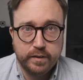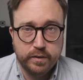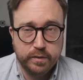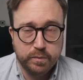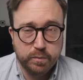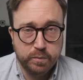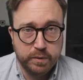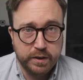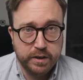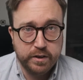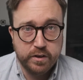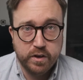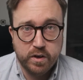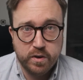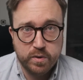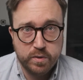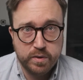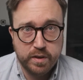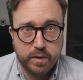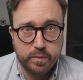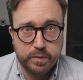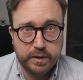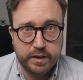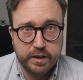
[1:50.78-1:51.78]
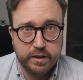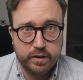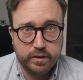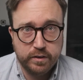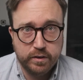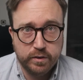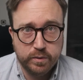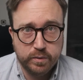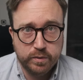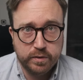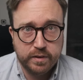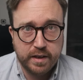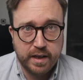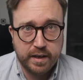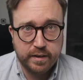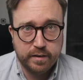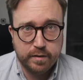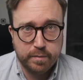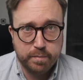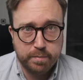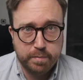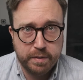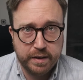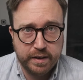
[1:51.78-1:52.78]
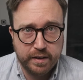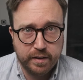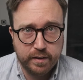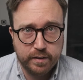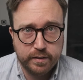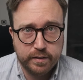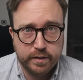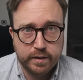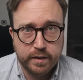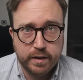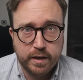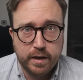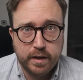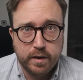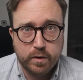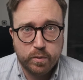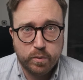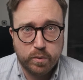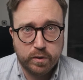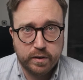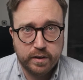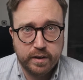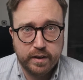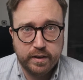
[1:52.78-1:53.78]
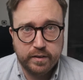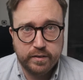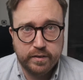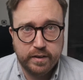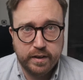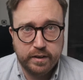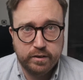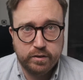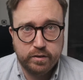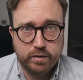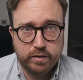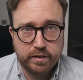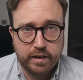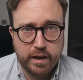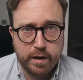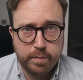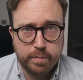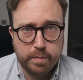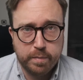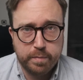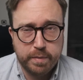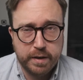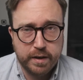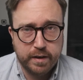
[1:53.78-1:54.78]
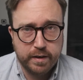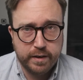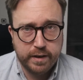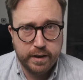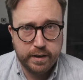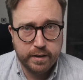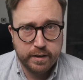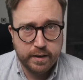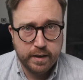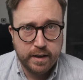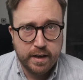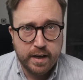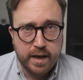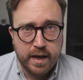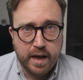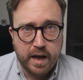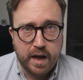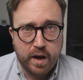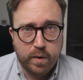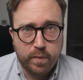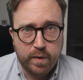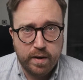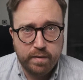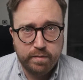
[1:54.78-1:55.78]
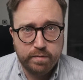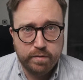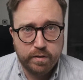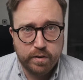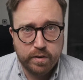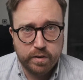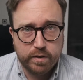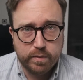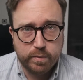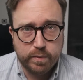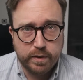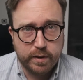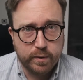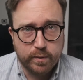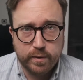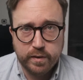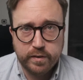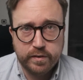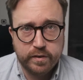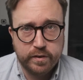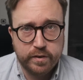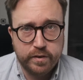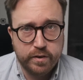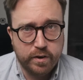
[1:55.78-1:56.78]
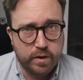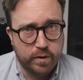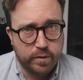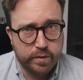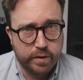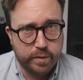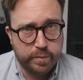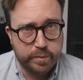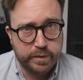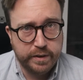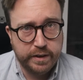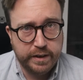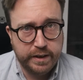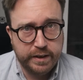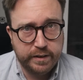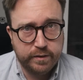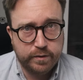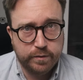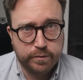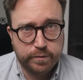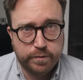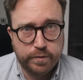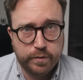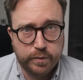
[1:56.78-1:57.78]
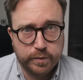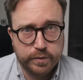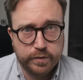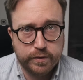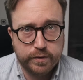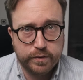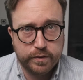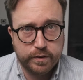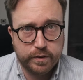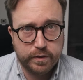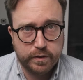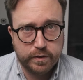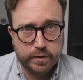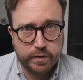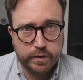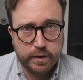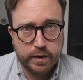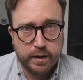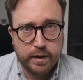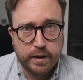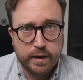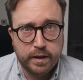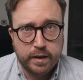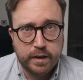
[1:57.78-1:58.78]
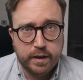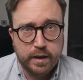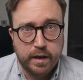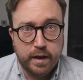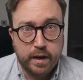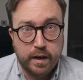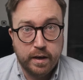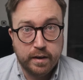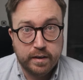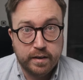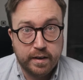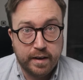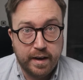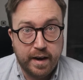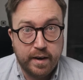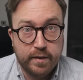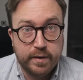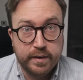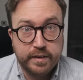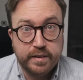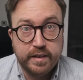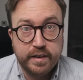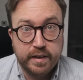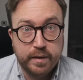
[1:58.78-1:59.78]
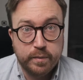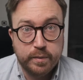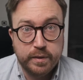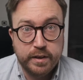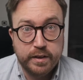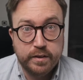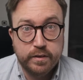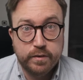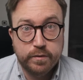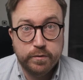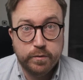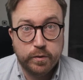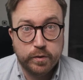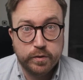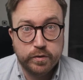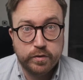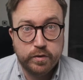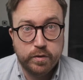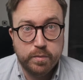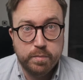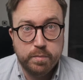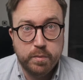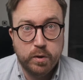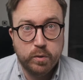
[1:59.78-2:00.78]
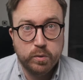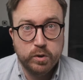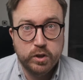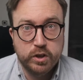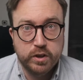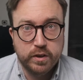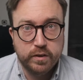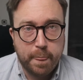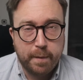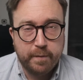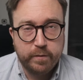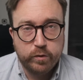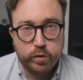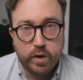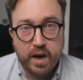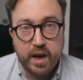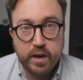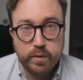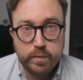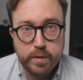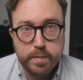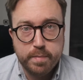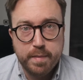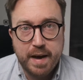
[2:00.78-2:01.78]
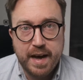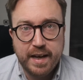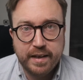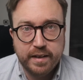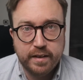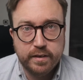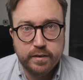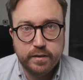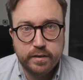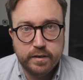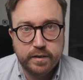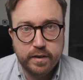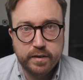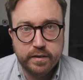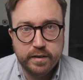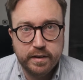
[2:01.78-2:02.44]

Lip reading: we know that we can use that to build organizational capability. However, we also know that we need to foster clarity and we need to foster motion. So how do we manage